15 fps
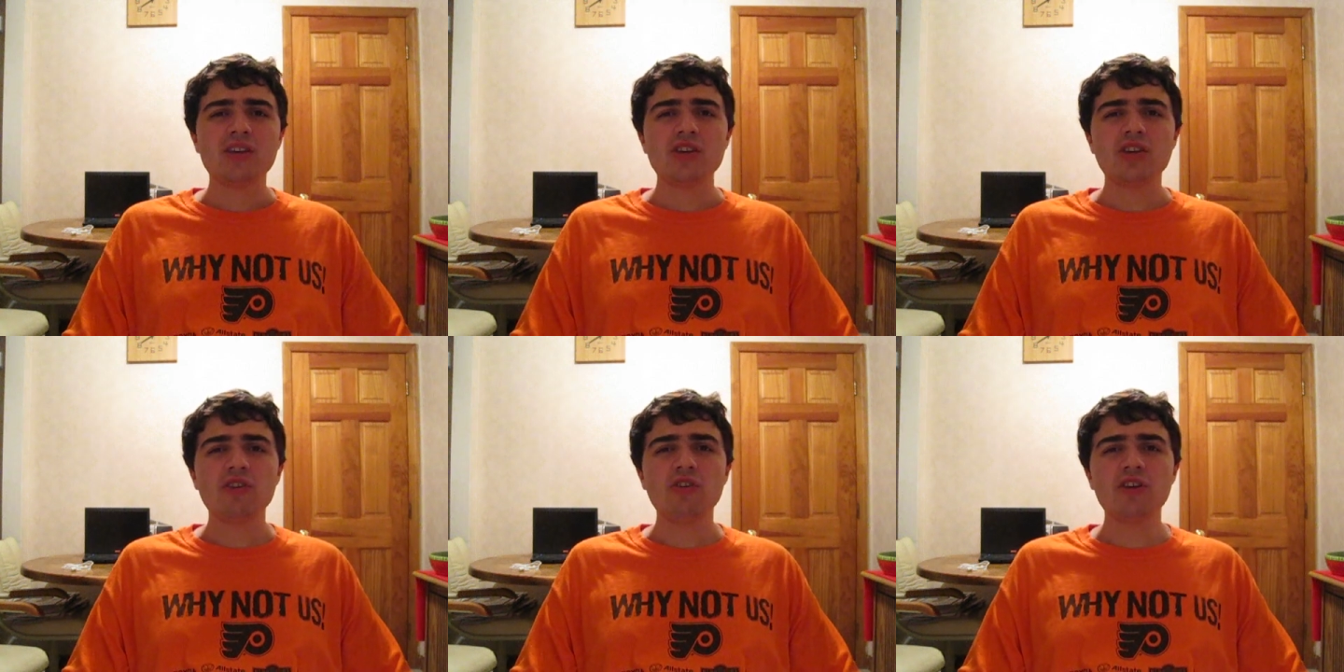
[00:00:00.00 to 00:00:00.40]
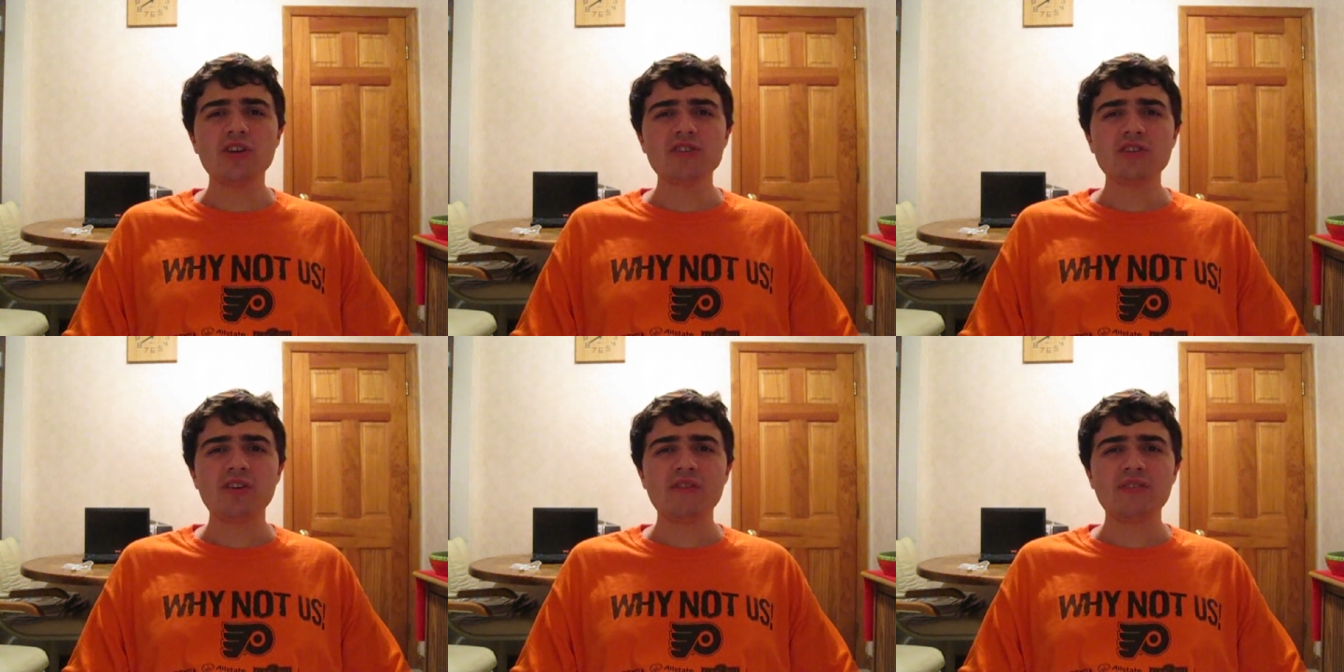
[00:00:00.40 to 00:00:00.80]
You
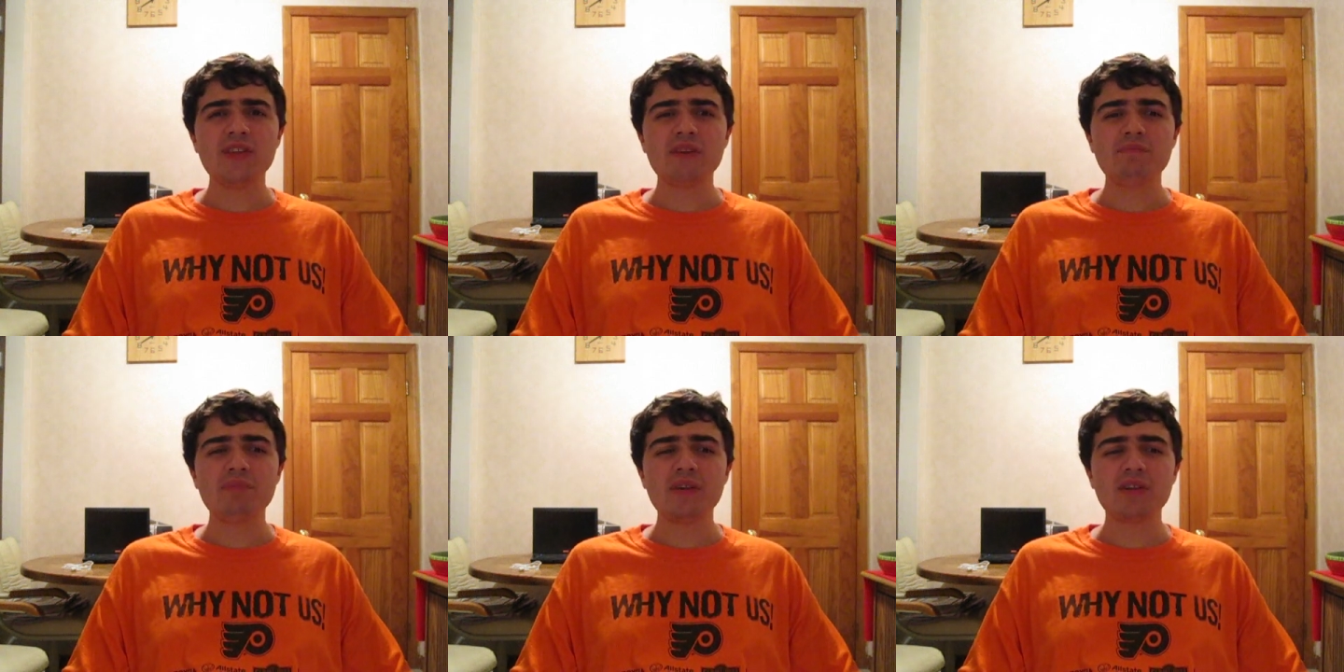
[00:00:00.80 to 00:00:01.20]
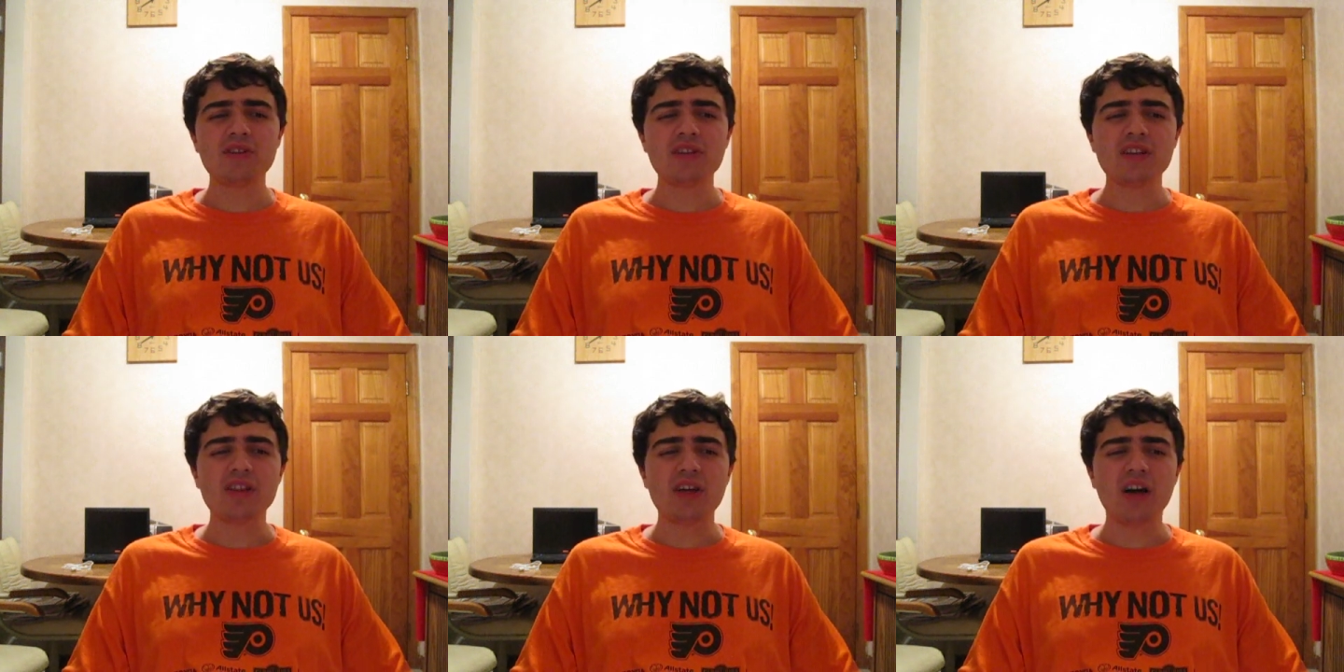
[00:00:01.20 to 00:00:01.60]
also have the
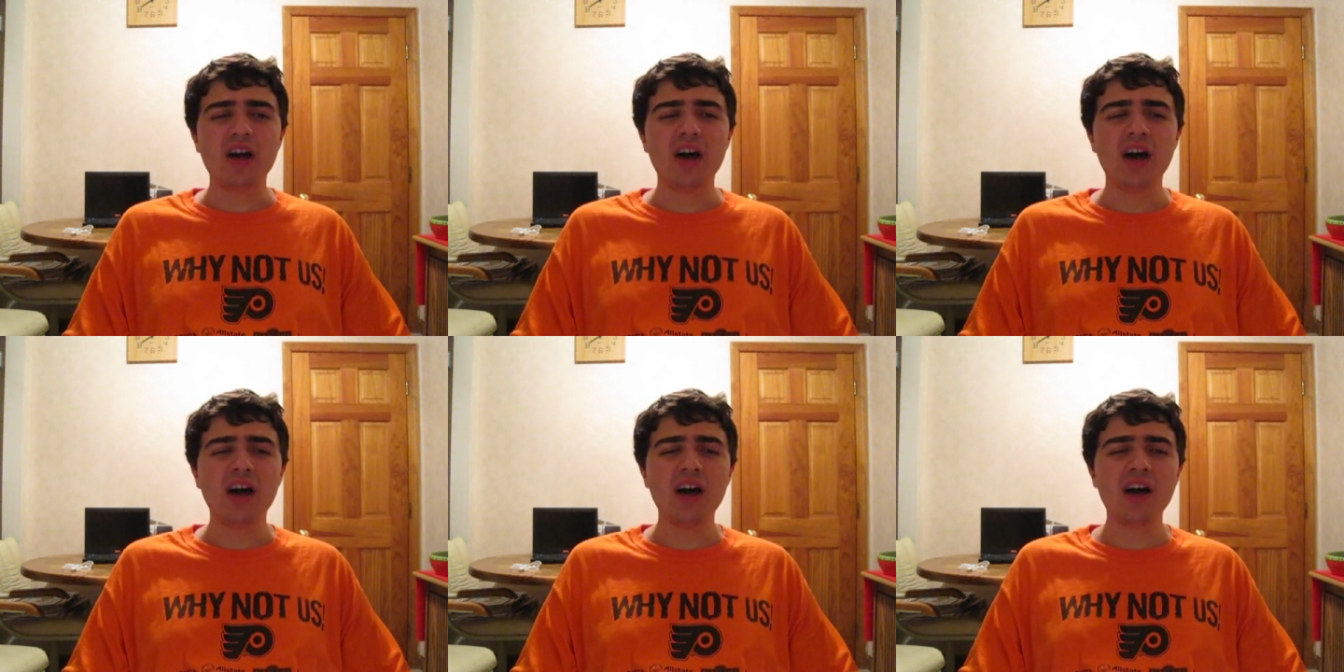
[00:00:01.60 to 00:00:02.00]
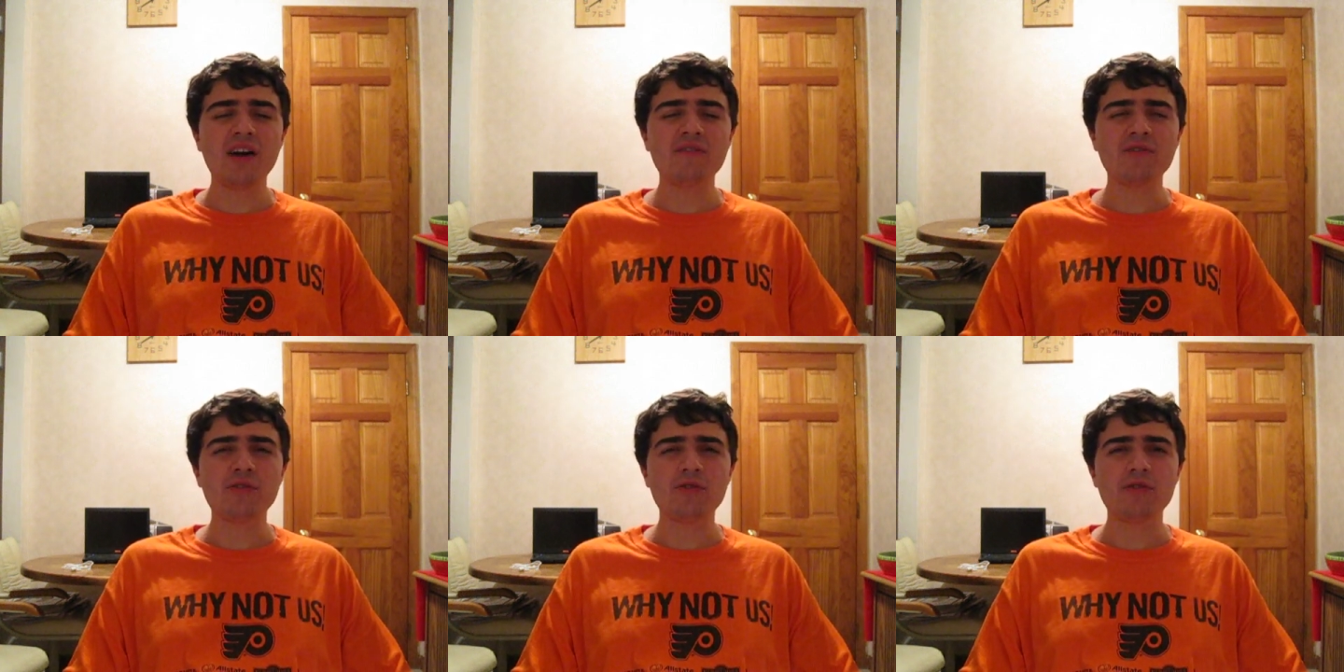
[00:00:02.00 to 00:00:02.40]
ability to
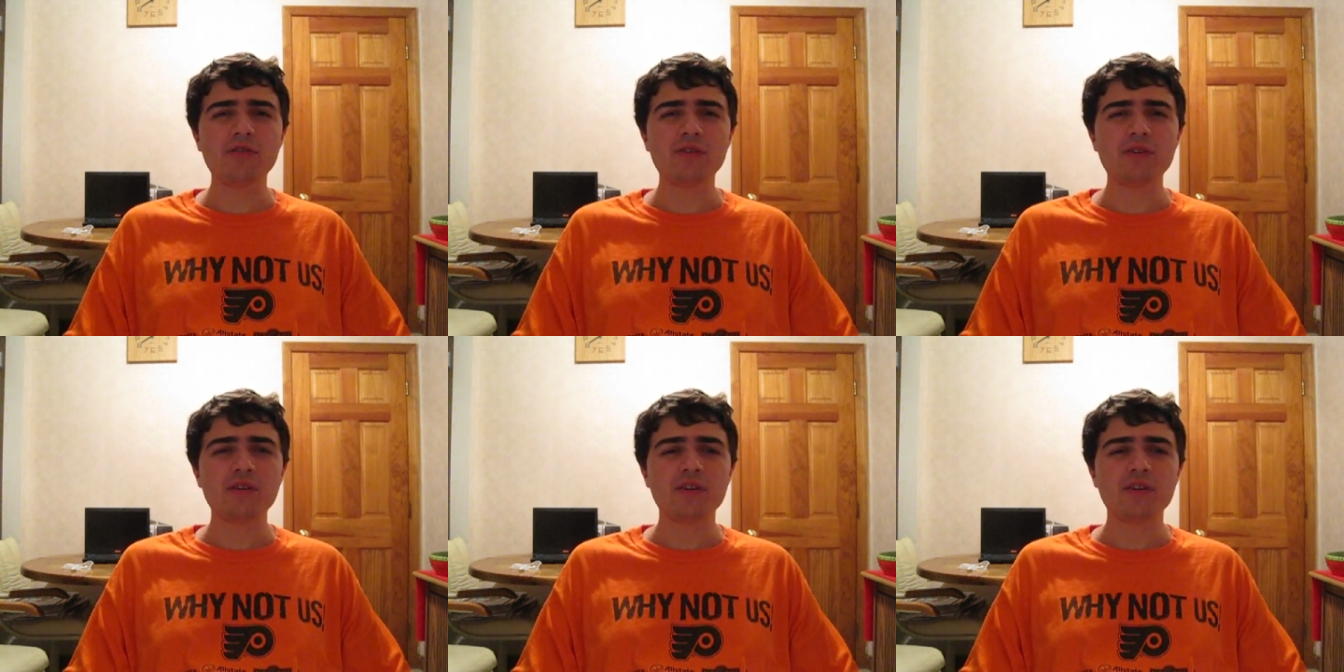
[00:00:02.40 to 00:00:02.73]
hover,